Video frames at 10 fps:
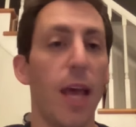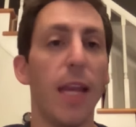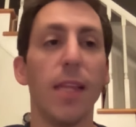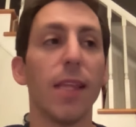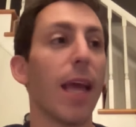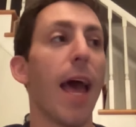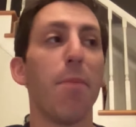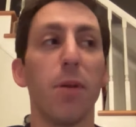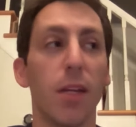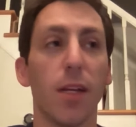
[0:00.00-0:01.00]
anything
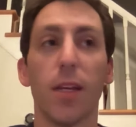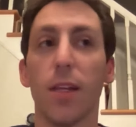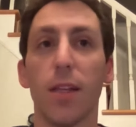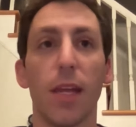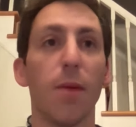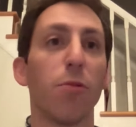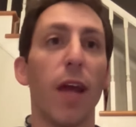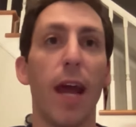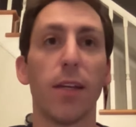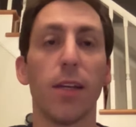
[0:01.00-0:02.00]
happening that I'm
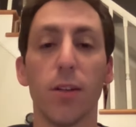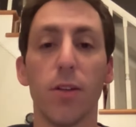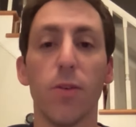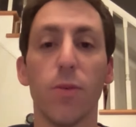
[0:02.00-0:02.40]
reacting to.